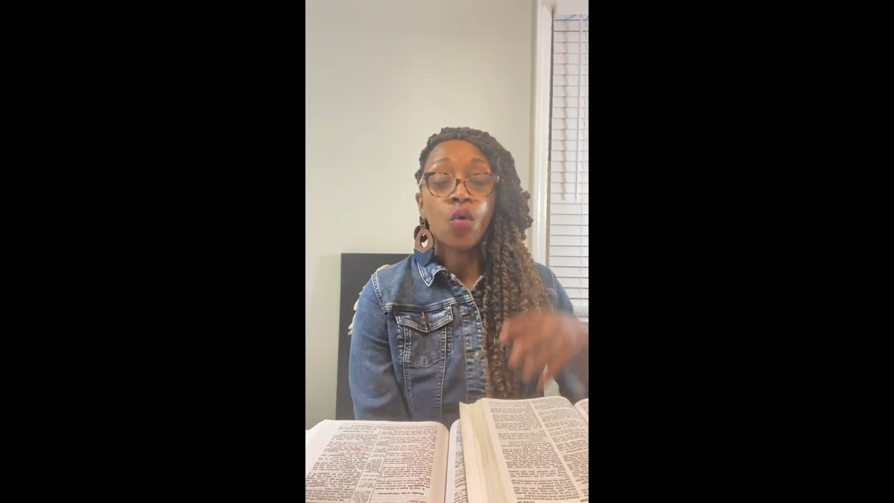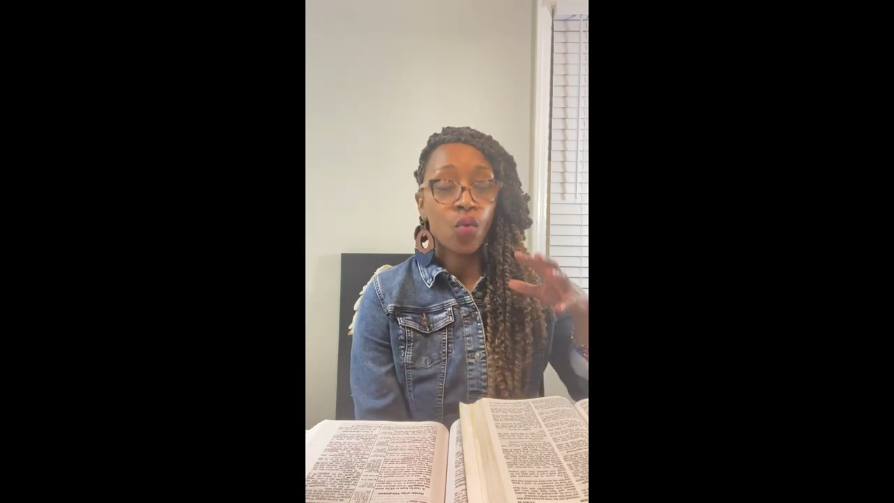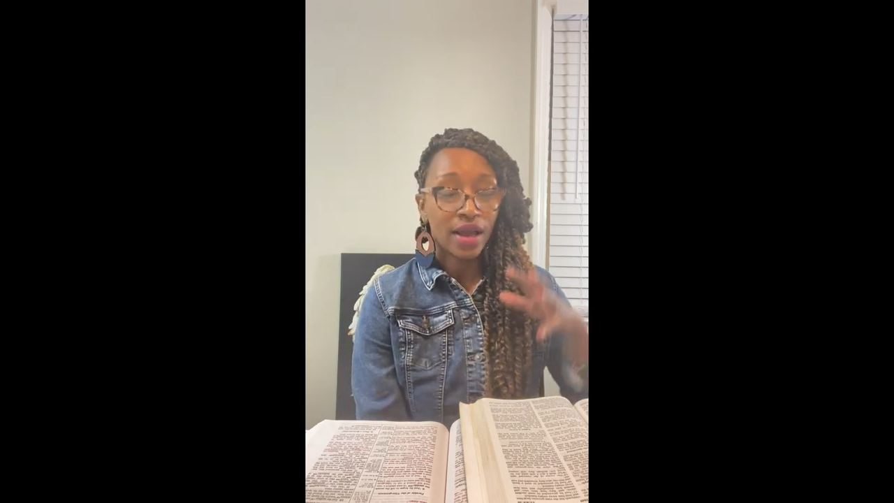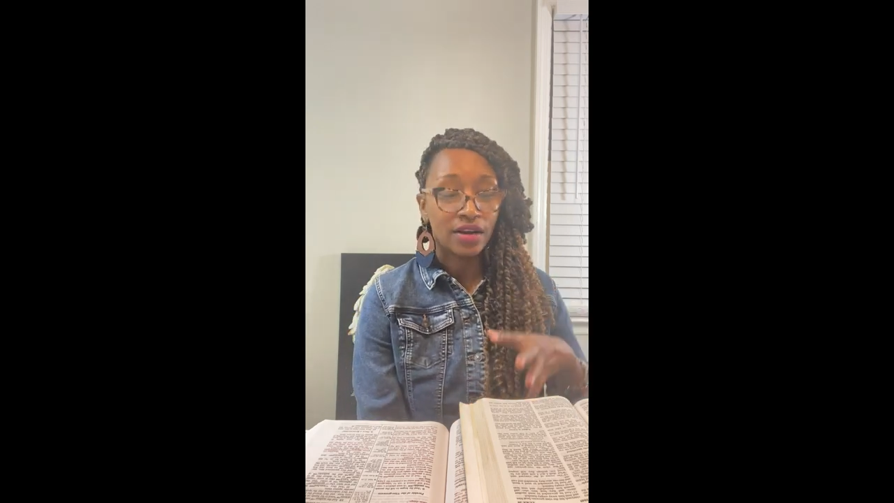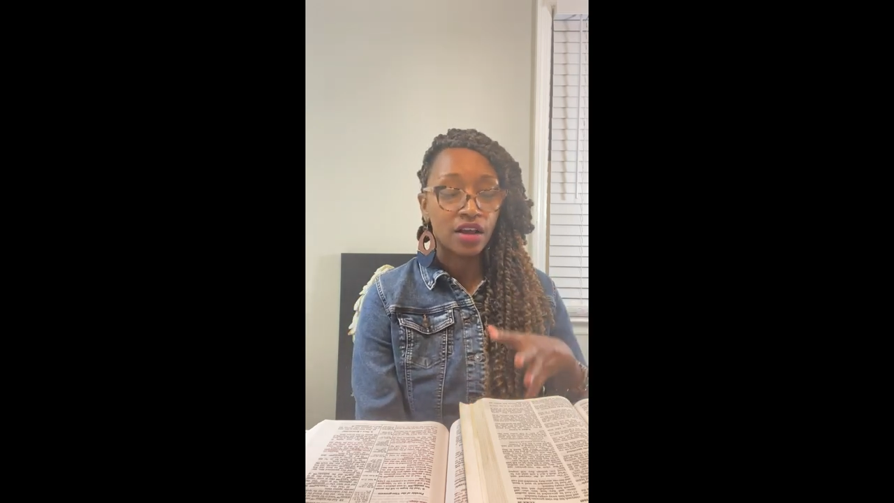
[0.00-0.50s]

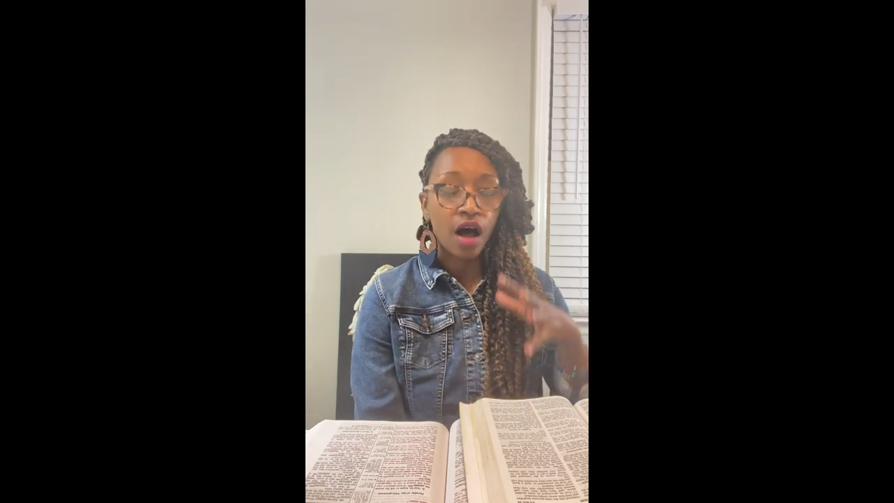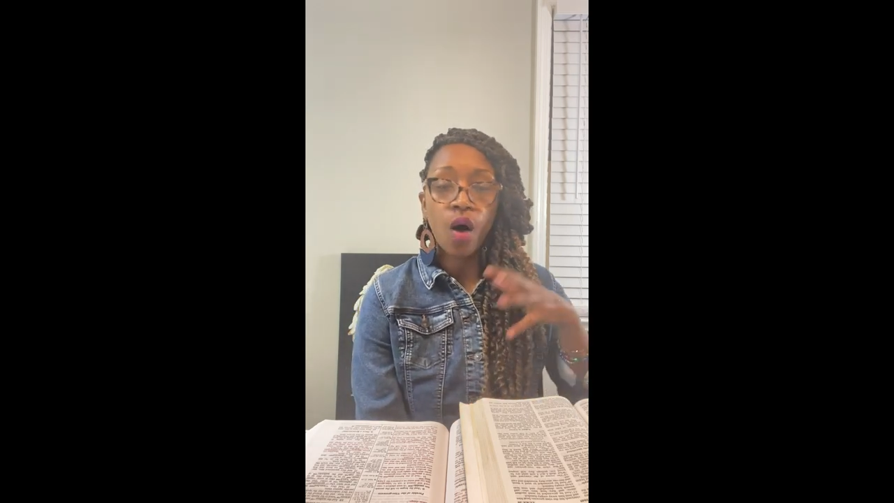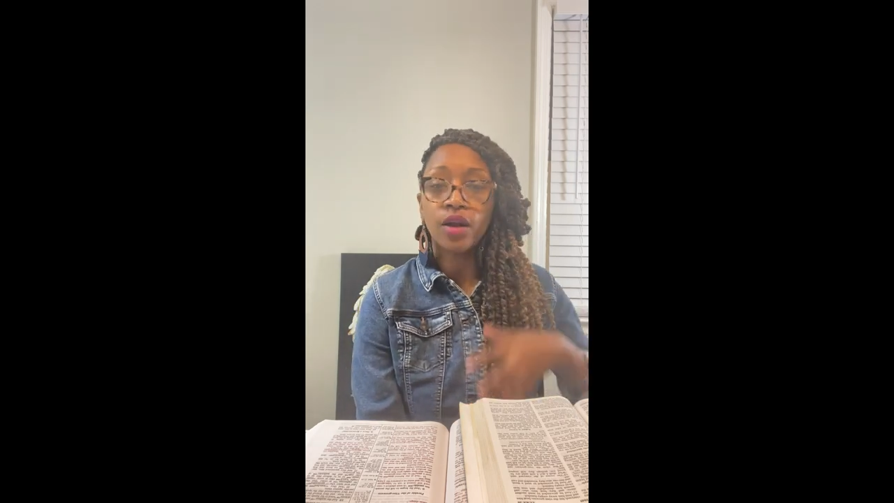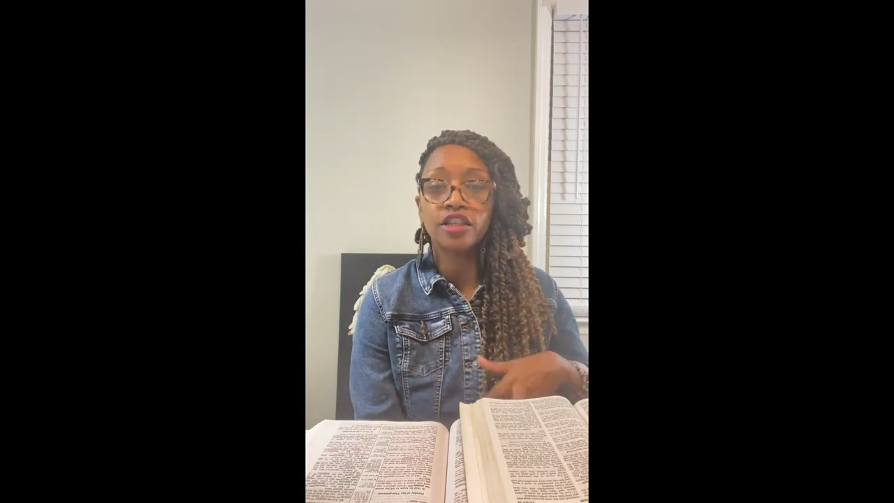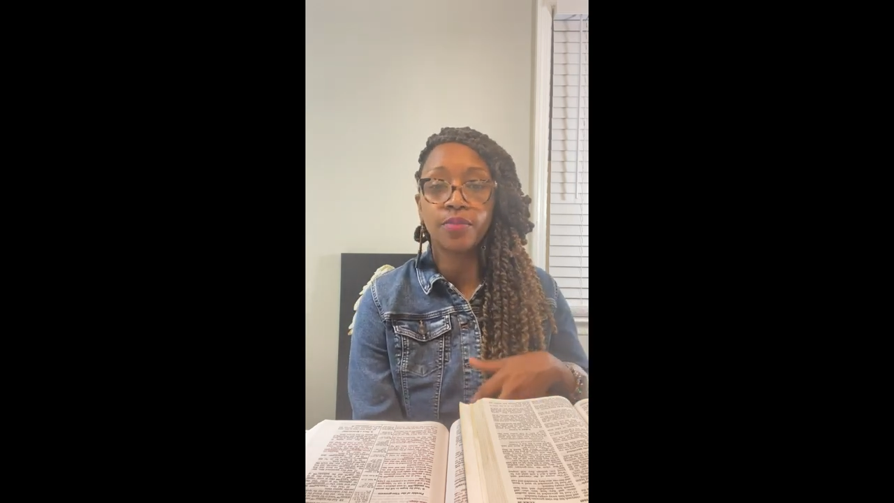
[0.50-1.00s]
When the
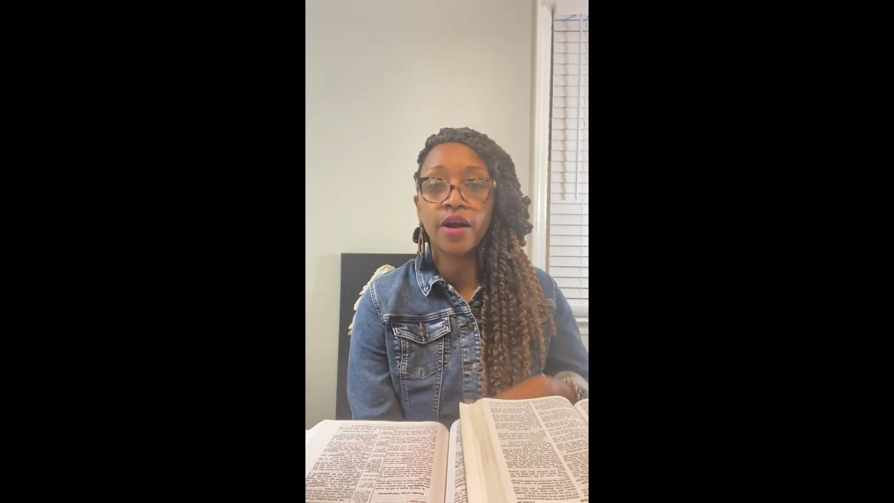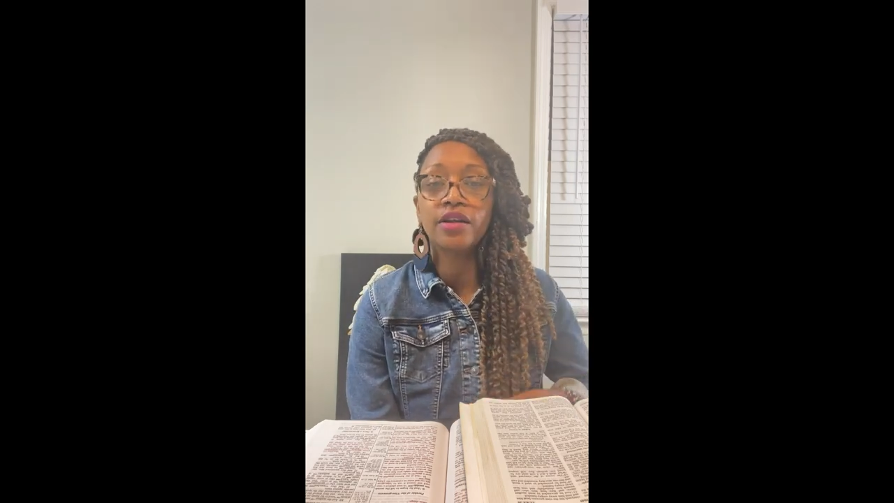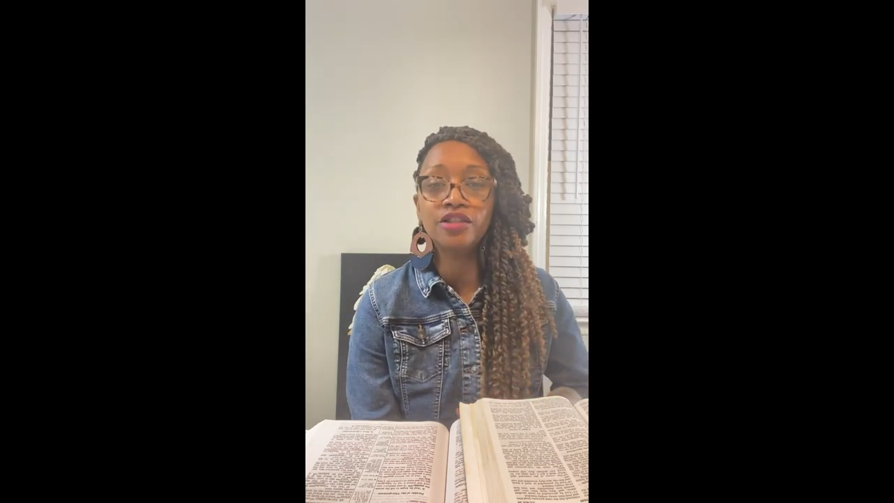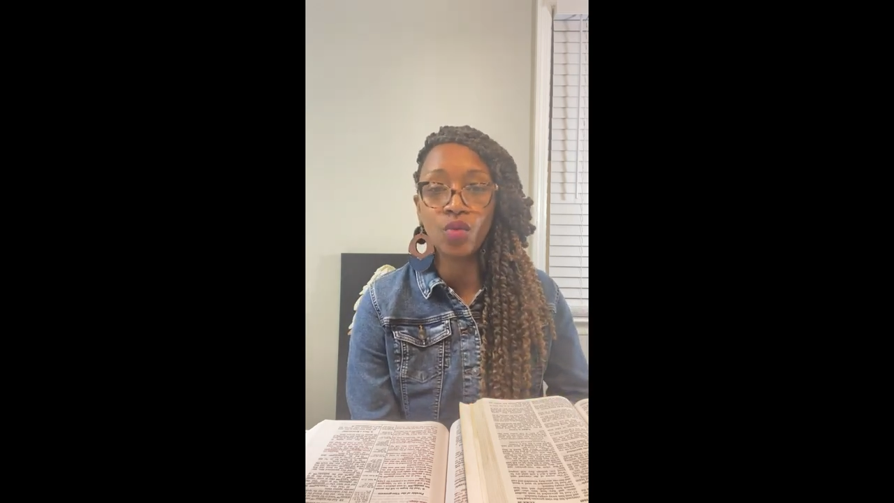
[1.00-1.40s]
Holy Spirit is